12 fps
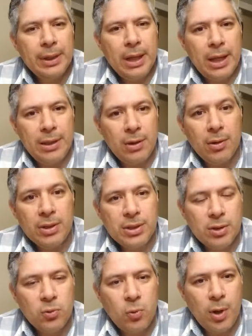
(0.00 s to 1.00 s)
and the Lord
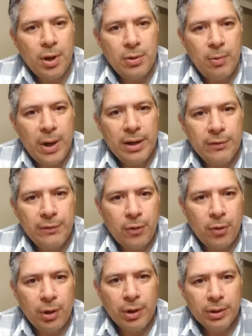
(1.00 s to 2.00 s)
says, what are you waiting
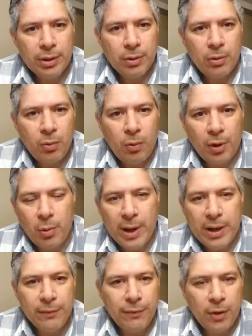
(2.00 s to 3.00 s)
for? Were you
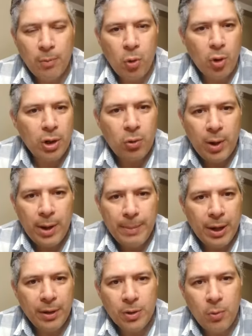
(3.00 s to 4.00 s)
waiting for more
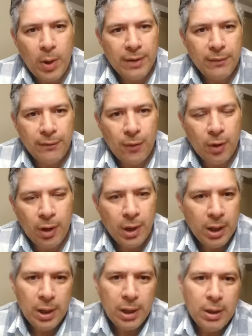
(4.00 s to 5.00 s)
equipment? Are you waiting for
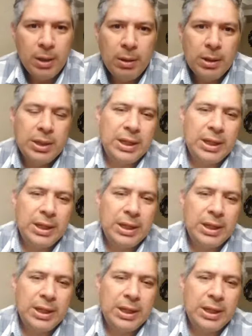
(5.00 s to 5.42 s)
to